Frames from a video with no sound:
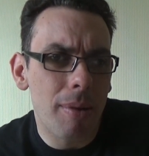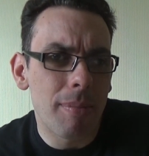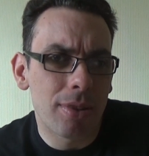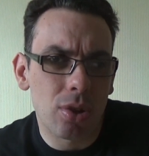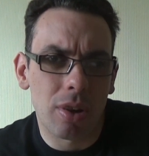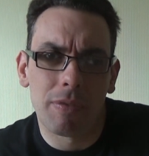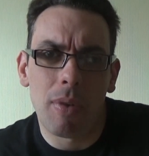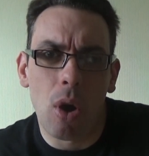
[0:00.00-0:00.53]

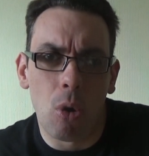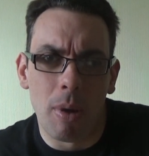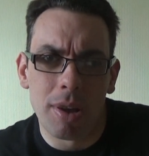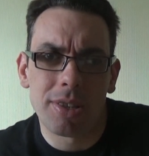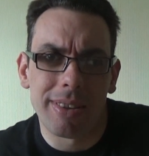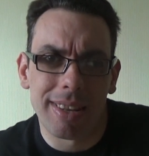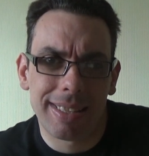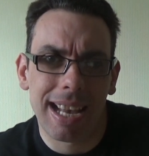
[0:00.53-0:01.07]
sort of
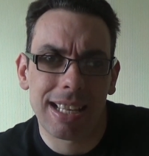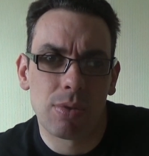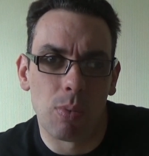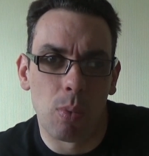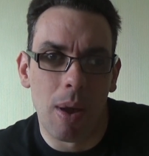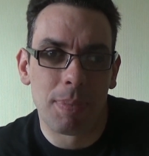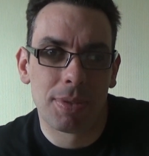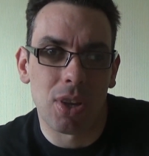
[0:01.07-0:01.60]
almost doing a test with
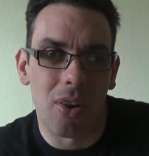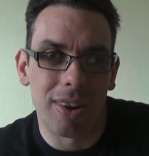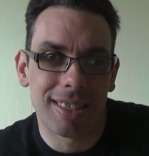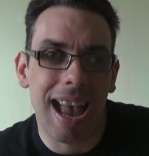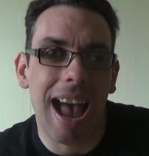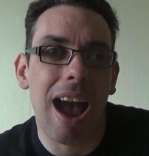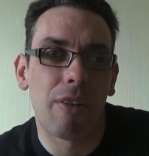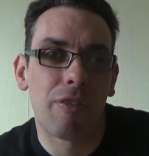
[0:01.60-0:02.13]
websites
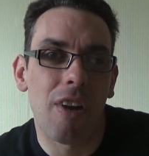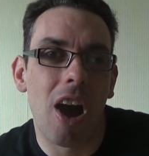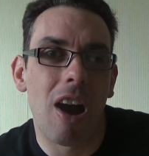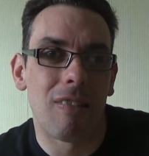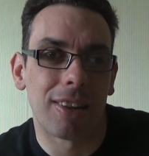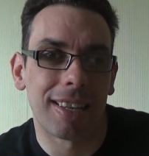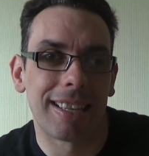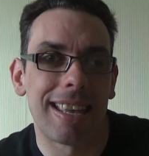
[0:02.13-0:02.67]
how
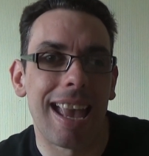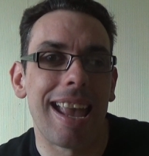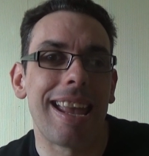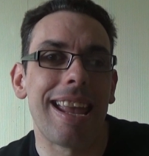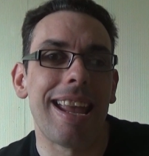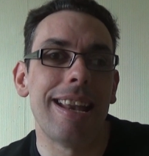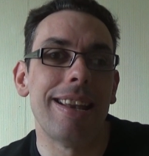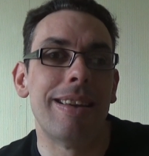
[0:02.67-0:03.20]
far I can get
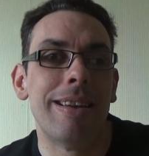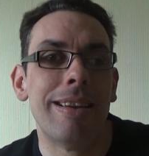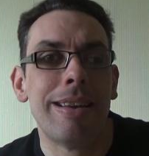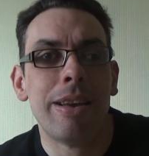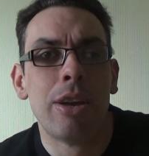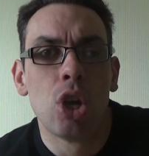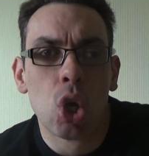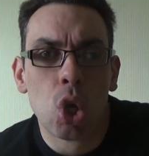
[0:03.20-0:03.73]
in
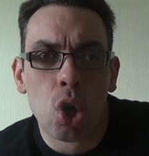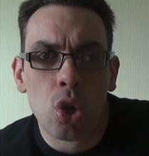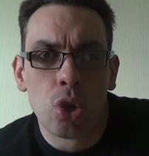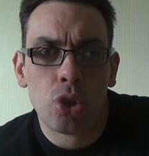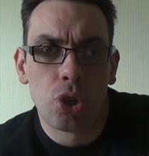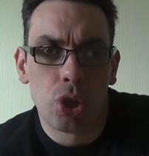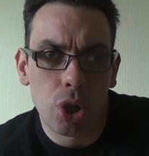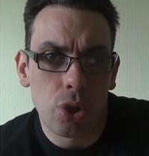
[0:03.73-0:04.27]

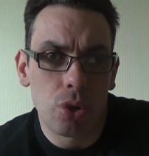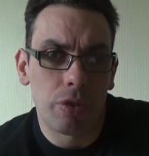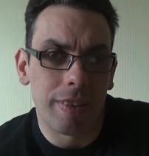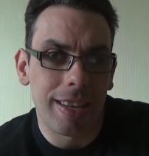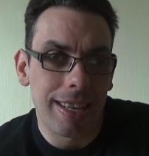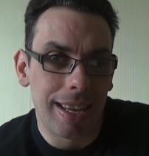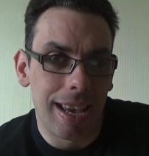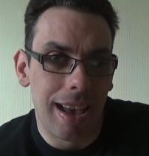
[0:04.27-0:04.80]
to
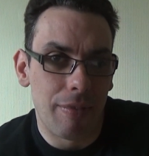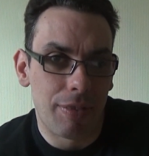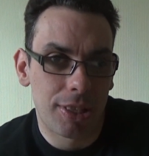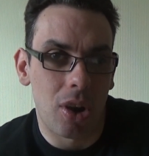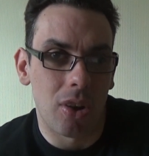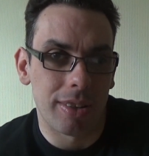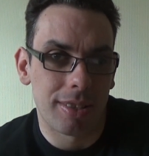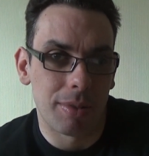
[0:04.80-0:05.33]
the
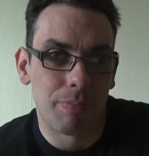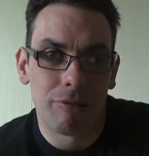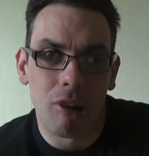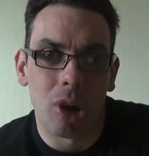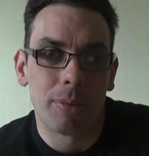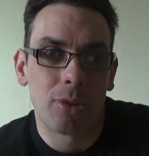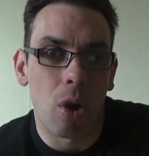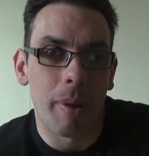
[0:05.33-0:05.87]
Titan
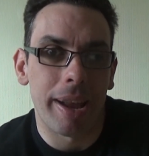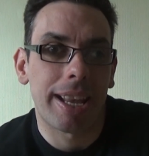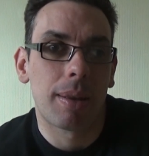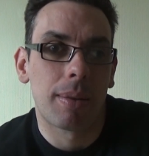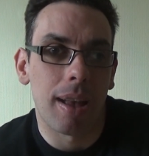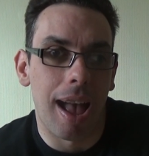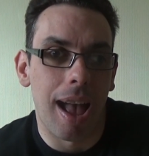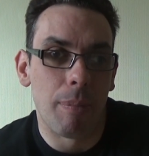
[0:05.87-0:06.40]
Prime comic
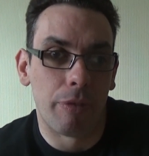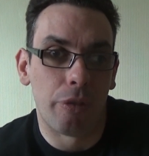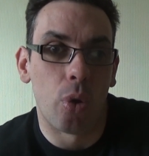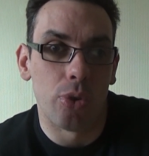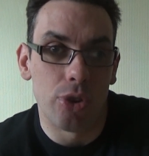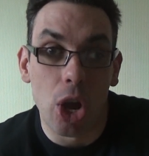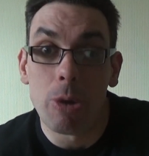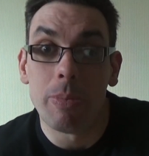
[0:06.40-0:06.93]

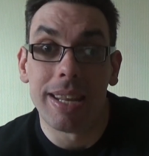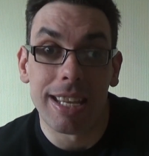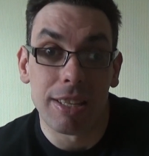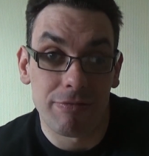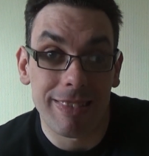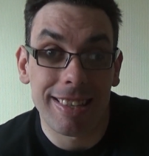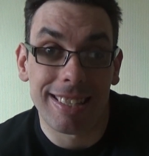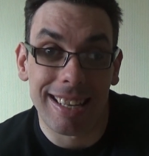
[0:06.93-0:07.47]
before
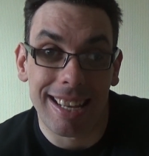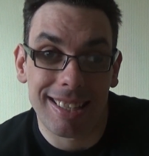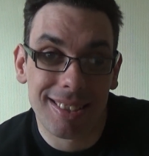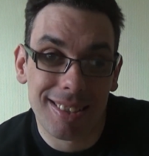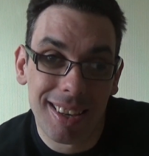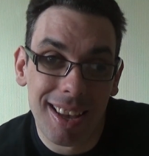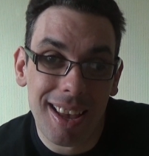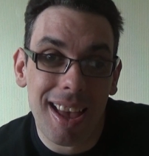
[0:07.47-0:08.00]
nobody's reading
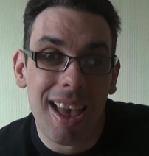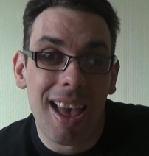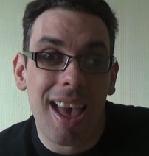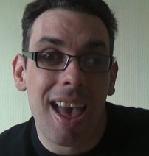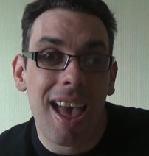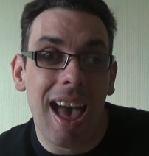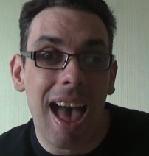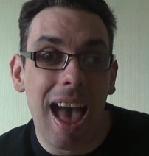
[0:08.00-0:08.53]
it.
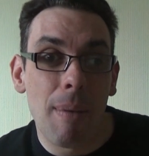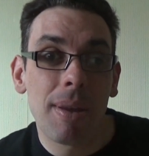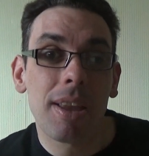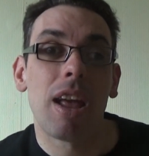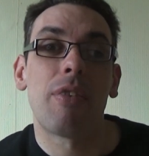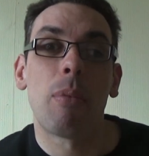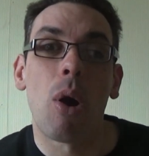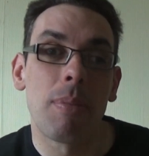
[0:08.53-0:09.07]
But
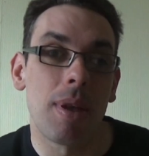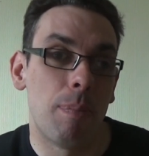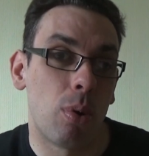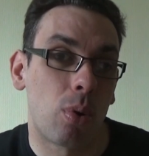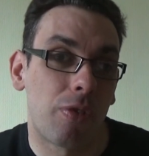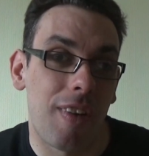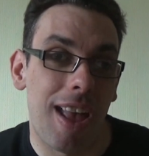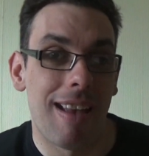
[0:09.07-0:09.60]
yeah, there might be a
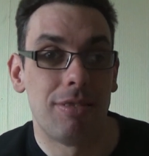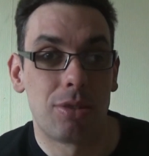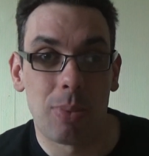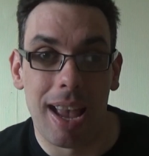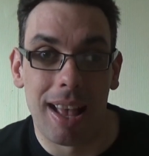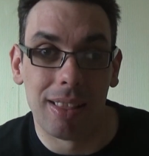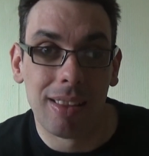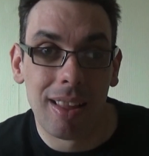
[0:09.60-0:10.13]
book there as
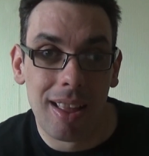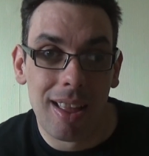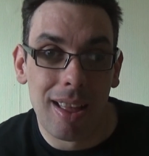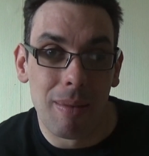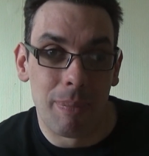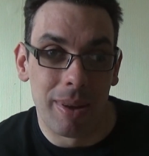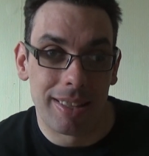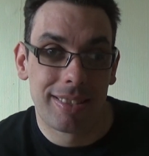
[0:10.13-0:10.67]
well.
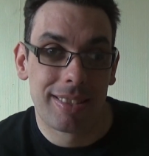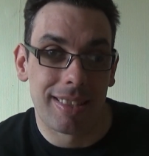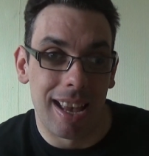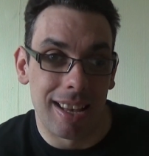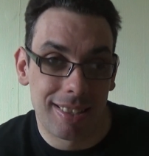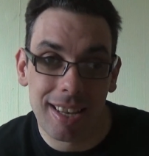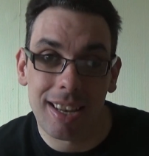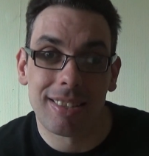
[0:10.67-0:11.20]
But
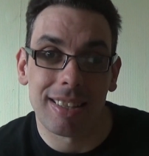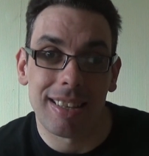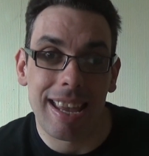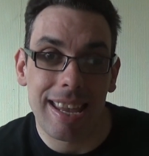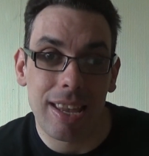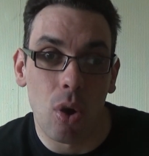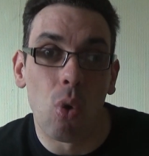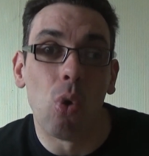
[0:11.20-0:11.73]

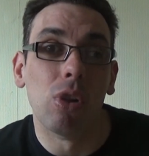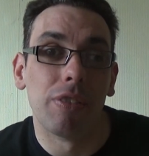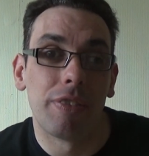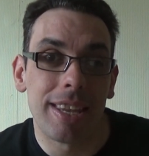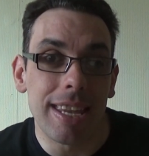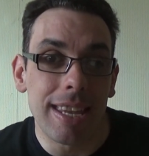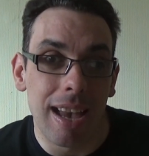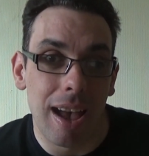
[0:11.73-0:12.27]
certainly all
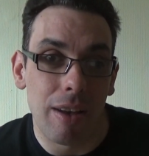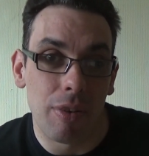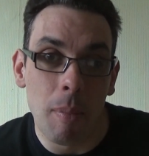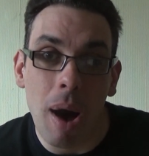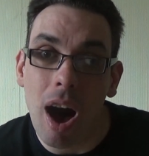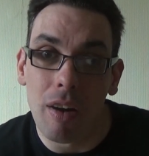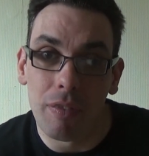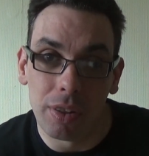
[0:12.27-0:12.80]
the
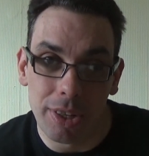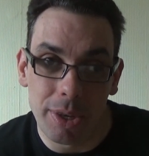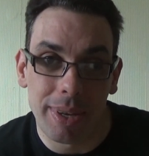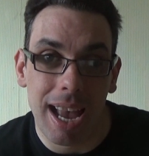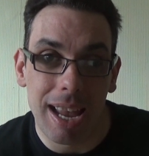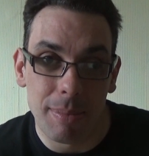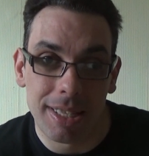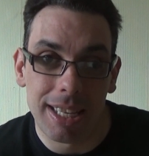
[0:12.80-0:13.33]
Marvel
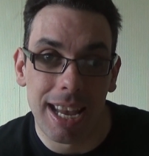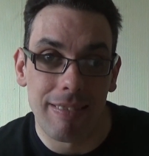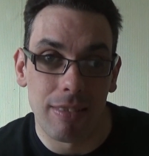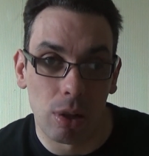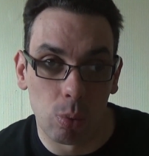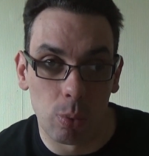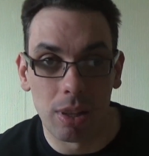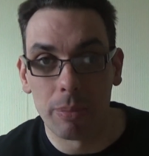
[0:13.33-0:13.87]
UK
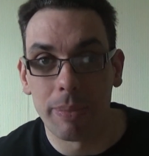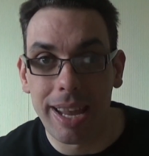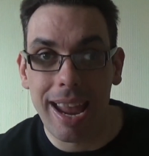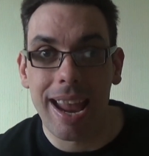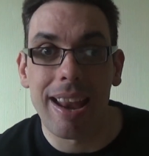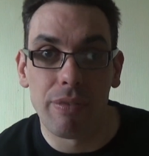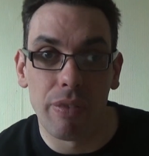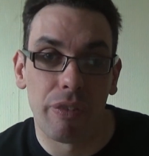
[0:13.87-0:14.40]
material will
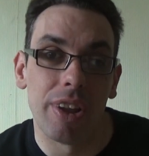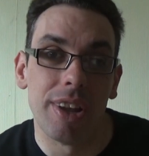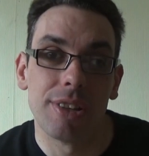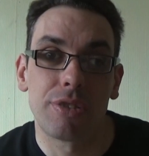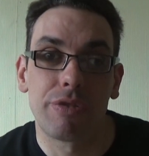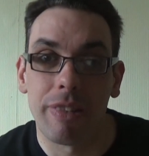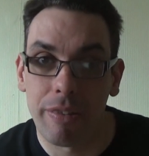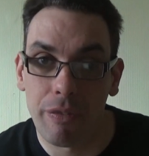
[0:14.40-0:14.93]
be in the
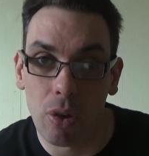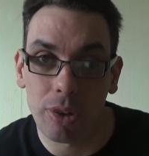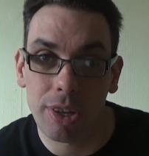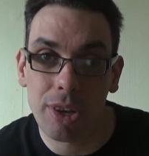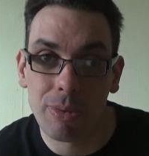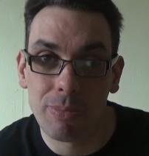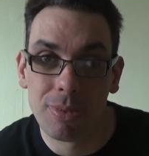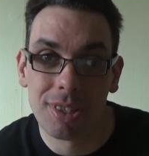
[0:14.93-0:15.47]
first 3
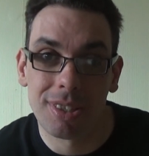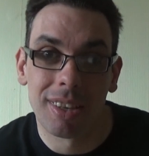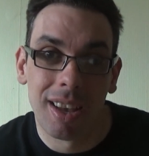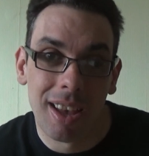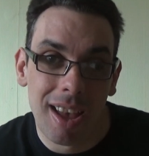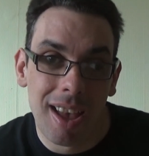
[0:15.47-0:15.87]
volumes.